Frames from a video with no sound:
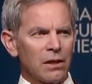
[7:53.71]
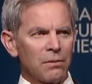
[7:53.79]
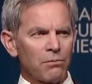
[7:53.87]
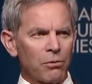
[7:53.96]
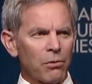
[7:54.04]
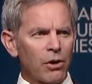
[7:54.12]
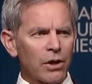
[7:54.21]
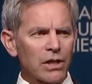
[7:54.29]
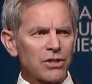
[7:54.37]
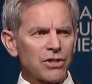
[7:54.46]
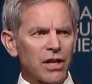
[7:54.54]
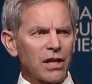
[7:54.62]
Promoting
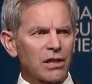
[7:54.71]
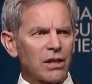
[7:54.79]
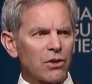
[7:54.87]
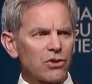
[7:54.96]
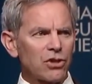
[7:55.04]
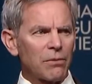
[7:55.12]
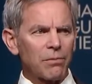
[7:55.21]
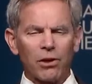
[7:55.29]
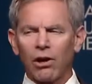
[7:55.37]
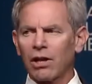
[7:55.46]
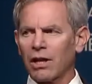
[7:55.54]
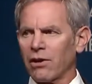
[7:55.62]
city leadership in
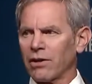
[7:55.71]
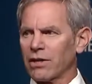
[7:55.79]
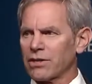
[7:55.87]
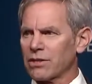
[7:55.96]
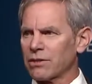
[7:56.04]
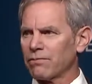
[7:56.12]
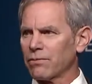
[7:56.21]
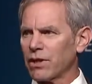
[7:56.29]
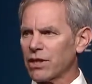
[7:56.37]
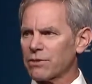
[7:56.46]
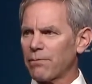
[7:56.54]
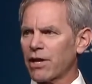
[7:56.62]
all areas,
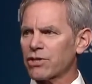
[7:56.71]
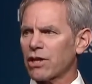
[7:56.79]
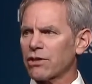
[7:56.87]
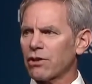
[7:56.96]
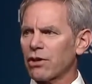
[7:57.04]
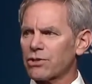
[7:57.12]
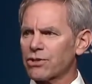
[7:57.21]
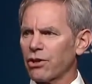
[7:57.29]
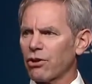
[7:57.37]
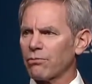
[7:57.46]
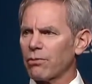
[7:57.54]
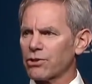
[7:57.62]
especially those
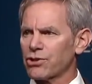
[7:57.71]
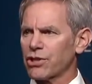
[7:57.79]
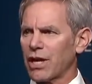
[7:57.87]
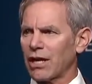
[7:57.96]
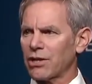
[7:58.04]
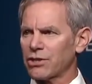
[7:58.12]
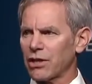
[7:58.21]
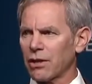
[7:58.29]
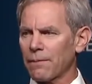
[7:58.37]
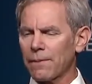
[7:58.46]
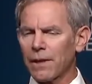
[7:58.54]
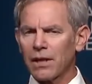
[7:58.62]
that are most
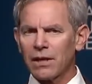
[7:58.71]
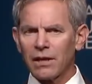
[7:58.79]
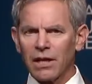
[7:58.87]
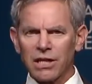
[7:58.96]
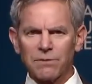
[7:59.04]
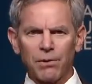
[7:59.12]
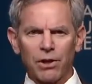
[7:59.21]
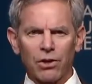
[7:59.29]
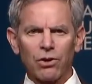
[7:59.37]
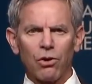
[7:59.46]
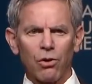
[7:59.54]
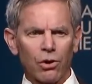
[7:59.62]
challenging, has been a
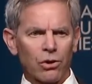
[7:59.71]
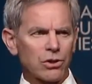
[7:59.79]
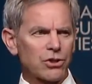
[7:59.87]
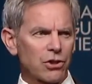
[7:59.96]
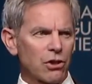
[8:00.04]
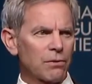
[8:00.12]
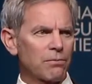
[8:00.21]
cornerstone